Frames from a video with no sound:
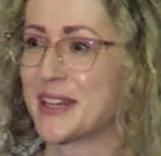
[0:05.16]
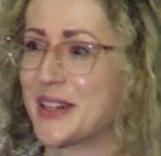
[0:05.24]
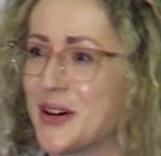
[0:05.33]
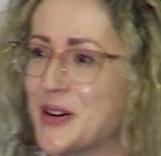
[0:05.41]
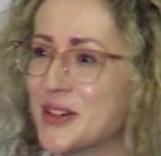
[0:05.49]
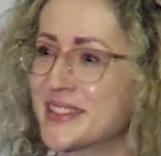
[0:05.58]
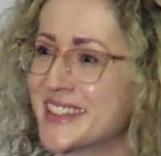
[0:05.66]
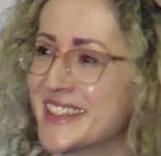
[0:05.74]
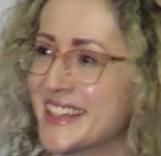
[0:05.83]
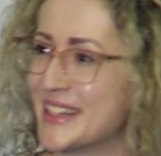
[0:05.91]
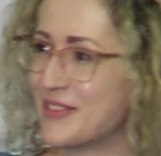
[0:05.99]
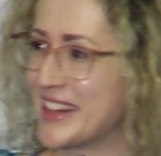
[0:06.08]
me along.
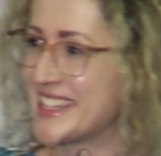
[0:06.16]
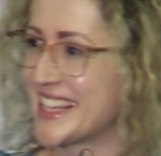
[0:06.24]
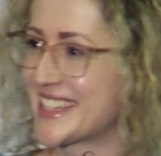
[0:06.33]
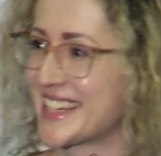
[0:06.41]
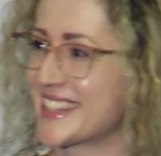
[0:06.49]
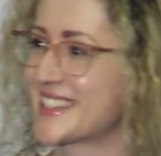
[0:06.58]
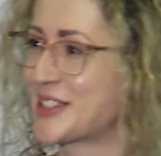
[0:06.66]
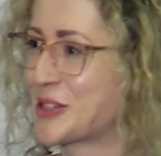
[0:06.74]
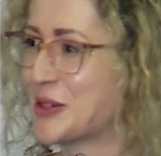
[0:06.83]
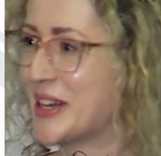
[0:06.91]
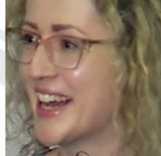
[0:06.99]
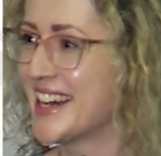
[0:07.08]
Fantastic
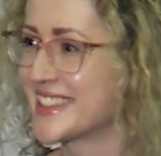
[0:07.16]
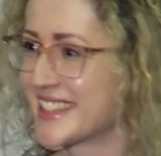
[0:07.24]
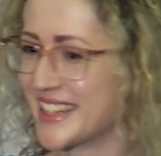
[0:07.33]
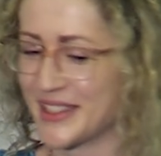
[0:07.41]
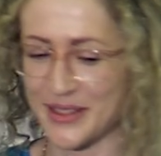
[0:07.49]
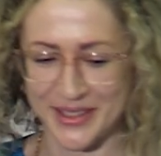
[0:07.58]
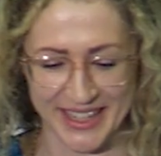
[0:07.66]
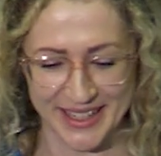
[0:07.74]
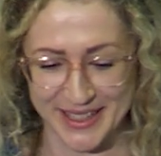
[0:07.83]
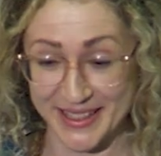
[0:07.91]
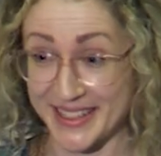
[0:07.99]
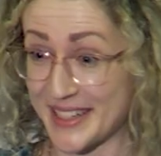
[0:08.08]
turnout, and it looks like
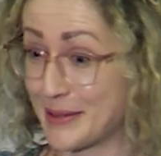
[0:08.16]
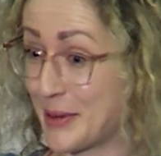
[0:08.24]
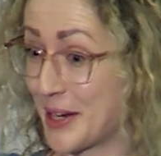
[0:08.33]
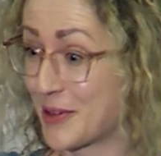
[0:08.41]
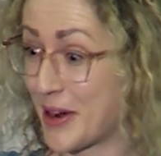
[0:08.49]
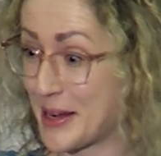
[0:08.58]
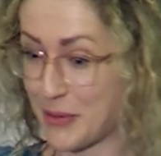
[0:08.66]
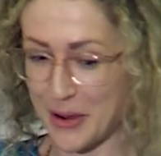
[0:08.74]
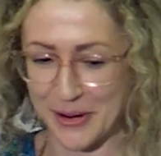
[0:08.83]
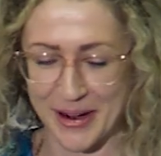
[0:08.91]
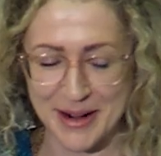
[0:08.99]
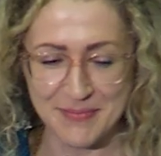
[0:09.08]
it's going to be a great
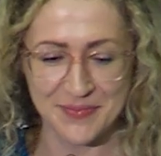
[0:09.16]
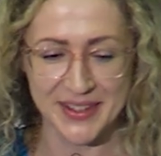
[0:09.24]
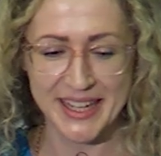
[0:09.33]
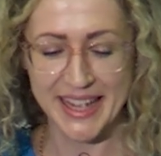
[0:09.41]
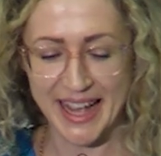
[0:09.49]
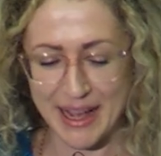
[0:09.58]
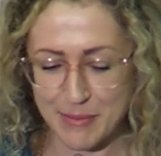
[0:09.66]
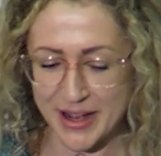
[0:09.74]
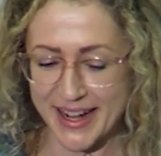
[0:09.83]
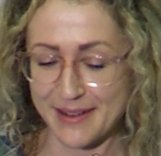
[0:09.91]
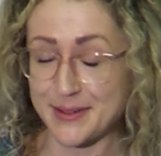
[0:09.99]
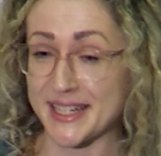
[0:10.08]
program. My
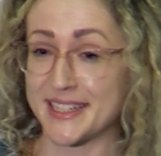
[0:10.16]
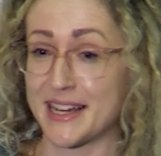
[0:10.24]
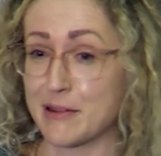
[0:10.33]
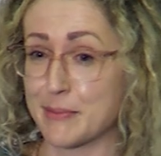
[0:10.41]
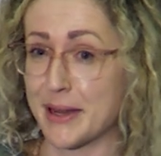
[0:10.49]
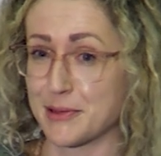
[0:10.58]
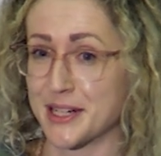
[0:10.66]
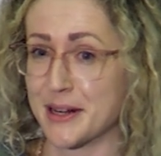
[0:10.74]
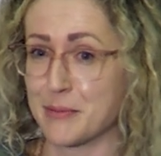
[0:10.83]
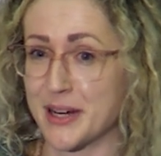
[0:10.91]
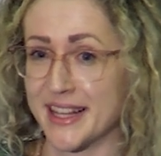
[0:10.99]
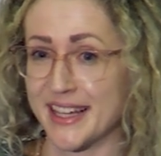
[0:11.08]
name's Adele Melton.
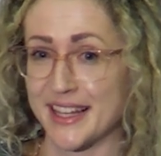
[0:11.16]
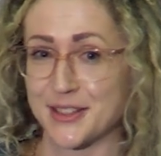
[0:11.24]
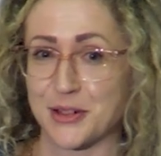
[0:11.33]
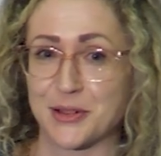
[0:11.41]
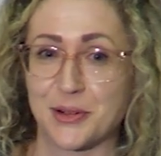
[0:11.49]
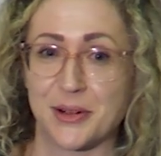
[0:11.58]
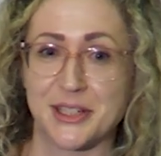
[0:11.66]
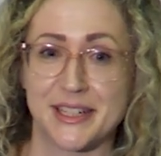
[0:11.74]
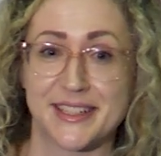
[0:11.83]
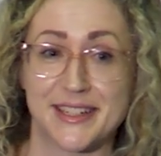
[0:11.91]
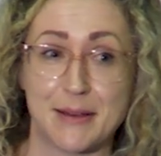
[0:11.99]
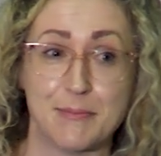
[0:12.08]
I'm one of the
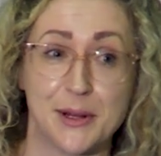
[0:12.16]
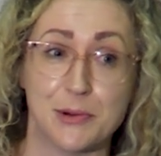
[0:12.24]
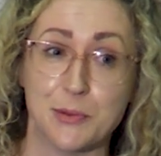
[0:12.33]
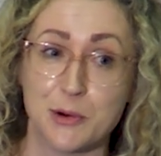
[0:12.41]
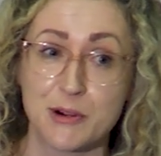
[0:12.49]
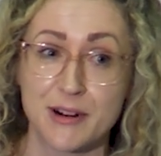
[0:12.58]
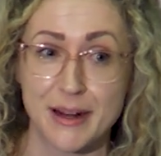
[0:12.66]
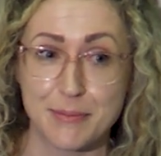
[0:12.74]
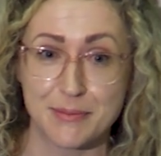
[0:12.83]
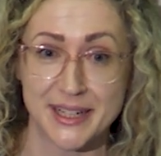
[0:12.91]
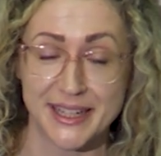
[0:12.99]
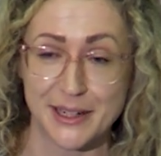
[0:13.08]
gastroenterologists at Middlemore, and
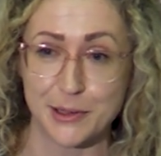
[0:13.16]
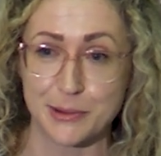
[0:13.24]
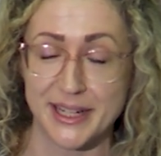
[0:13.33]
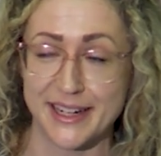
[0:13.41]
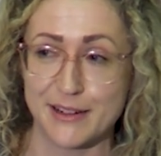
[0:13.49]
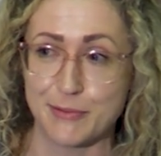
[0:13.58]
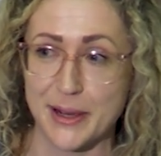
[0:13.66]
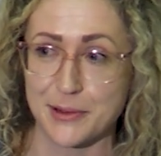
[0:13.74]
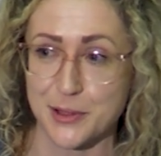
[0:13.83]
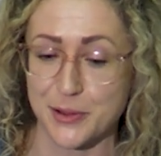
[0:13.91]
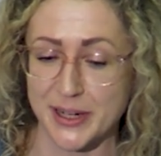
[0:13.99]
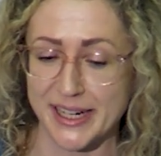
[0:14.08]
I'm clinical lead of bowel
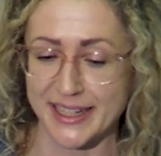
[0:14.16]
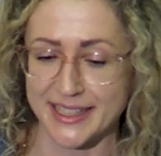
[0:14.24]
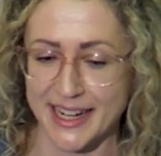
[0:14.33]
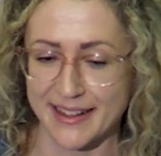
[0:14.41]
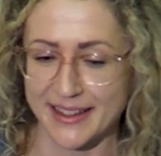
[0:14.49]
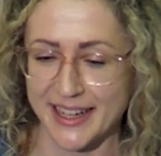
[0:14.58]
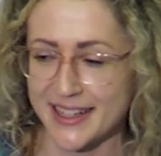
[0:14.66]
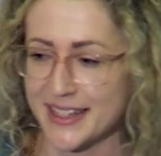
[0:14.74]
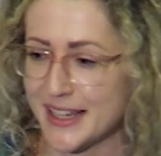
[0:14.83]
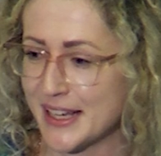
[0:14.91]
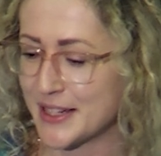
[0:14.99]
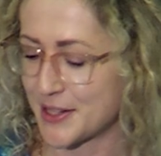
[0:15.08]
screening down there.
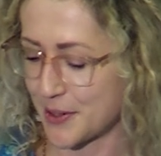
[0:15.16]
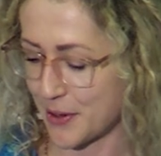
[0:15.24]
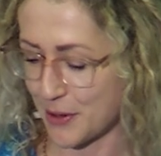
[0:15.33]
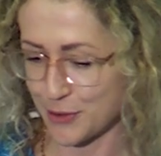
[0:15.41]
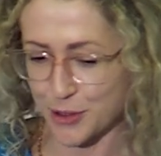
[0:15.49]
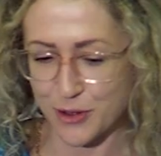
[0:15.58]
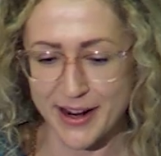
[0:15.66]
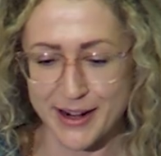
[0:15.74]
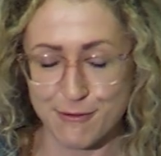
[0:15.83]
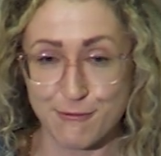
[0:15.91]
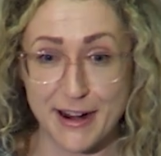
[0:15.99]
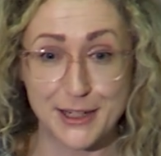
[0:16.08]
So I'll try
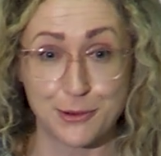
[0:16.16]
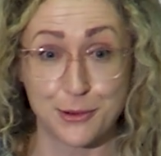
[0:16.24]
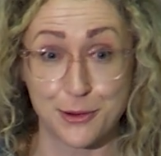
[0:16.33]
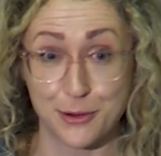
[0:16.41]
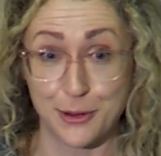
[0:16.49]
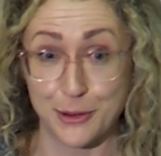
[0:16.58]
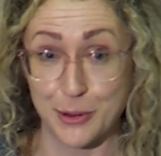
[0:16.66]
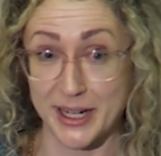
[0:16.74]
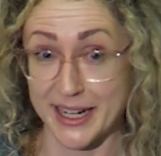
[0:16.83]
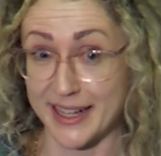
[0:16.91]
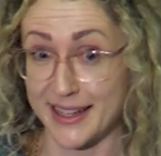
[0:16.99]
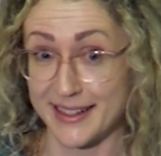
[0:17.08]
and rattle through
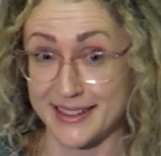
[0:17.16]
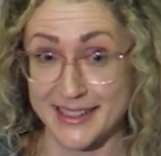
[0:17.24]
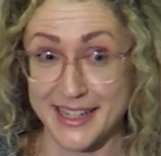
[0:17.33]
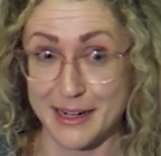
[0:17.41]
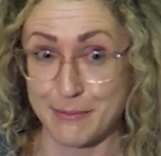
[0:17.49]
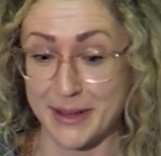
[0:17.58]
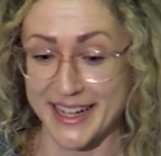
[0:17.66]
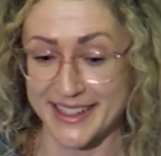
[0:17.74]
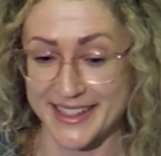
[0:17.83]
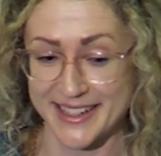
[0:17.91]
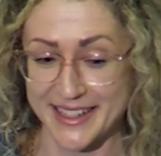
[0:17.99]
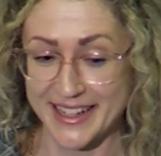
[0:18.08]
quickly in 10
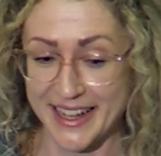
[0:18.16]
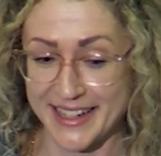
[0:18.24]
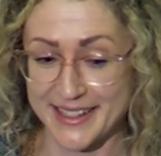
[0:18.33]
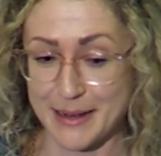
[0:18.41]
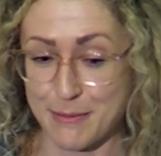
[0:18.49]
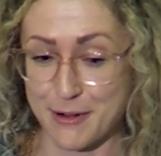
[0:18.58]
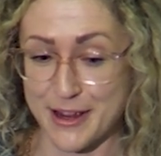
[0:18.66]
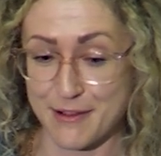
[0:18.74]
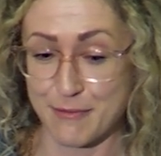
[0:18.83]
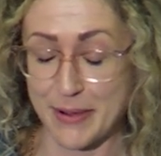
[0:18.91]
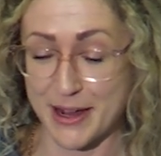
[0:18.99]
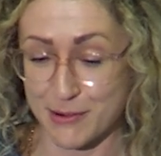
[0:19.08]
minutes a summary
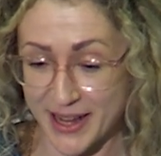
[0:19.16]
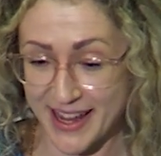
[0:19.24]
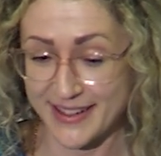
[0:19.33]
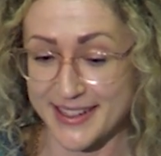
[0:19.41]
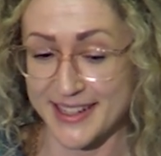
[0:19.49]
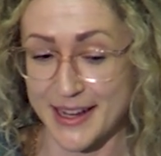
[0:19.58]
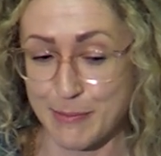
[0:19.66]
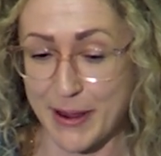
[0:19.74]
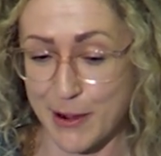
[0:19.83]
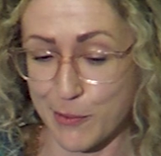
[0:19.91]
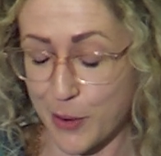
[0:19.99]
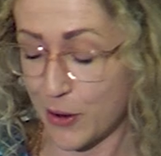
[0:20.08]
of bowel cancer,
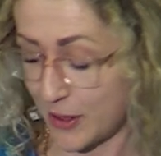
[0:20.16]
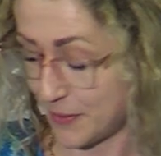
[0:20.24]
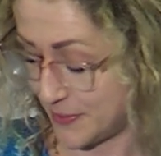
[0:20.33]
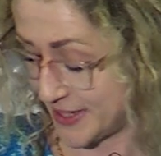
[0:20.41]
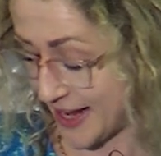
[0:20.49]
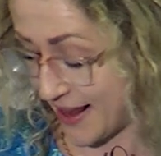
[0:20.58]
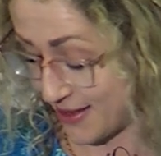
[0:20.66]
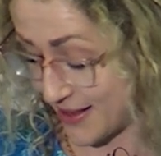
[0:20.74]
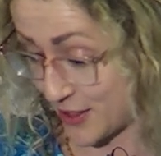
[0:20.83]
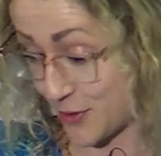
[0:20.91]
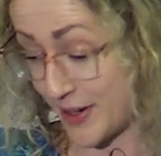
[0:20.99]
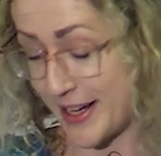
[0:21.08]
bowel polyps, and the
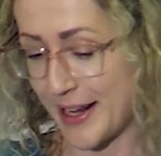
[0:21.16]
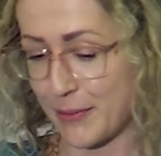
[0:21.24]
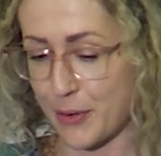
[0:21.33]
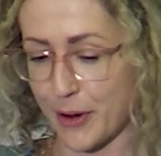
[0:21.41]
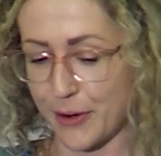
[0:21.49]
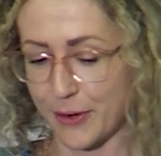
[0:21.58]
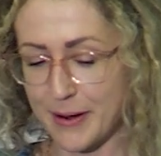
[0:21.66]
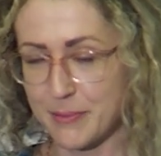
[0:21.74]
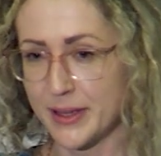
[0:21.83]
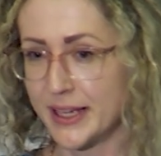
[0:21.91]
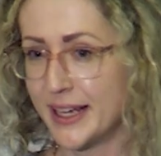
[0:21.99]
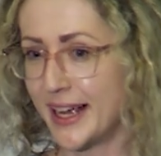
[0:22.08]
screening
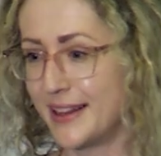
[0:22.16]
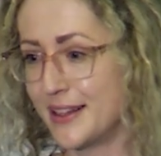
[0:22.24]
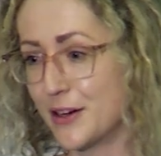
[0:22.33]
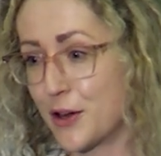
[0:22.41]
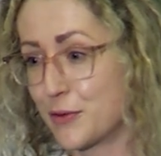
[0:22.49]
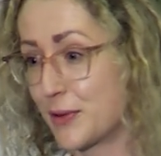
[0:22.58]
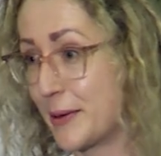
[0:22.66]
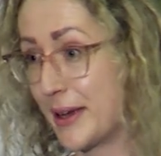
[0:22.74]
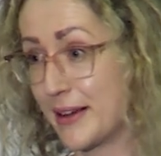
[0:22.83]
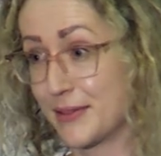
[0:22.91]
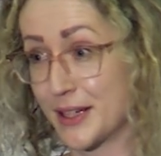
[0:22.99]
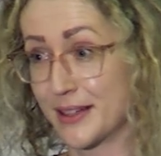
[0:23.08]
program, and then hopefully we
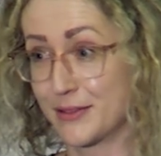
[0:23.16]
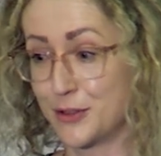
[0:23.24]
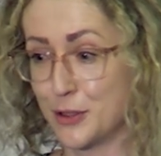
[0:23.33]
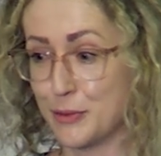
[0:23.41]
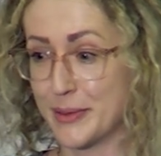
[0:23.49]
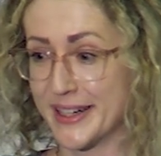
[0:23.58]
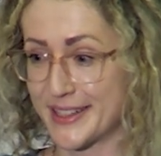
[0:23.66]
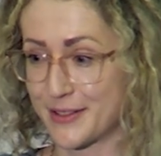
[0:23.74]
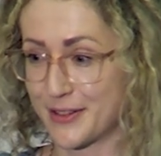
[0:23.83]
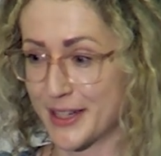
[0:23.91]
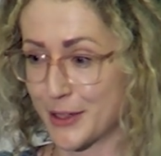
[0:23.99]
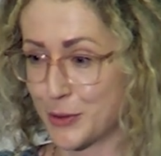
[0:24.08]
have a few
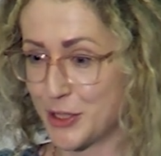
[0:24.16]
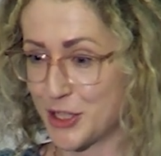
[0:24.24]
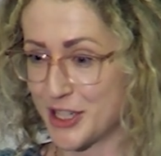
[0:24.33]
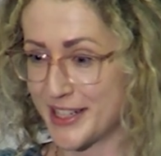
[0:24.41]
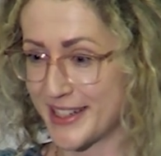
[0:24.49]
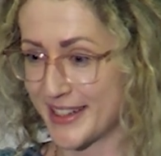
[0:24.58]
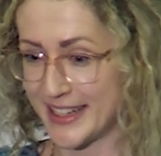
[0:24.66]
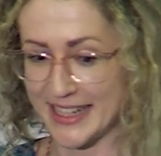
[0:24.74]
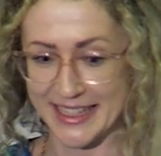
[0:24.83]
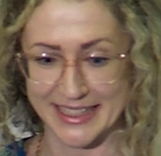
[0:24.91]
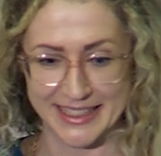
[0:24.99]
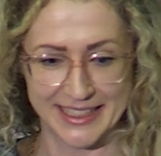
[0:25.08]
minutes for questions at the
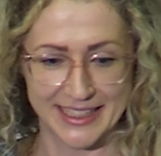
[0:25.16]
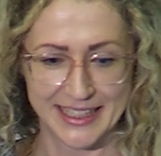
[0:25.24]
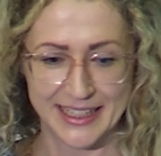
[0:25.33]
end.